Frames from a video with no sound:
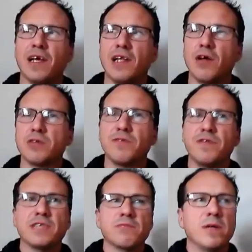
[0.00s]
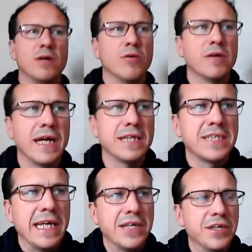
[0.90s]
lot of this will get
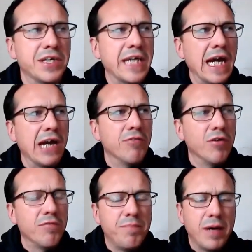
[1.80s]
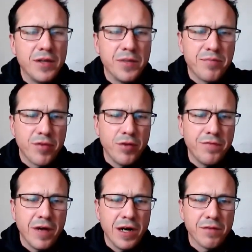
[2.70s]
taken care of by the
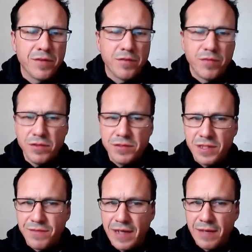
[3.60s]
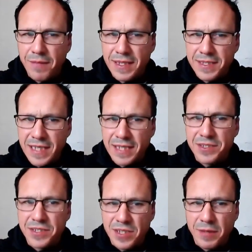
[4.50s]
profile of the route, if that makes sense
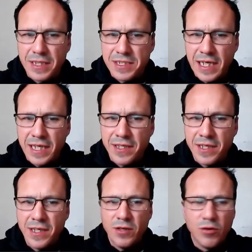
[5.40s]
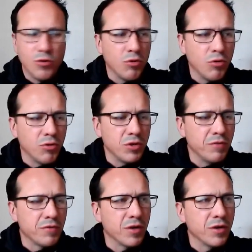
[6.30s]
to some extent. All
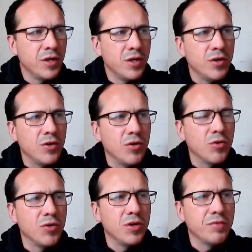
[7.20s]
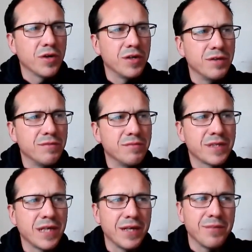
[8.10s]
you've got to
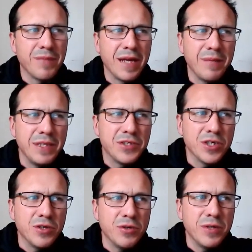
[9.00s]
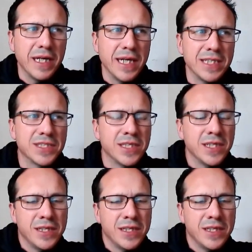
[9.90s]
kind of maybe do is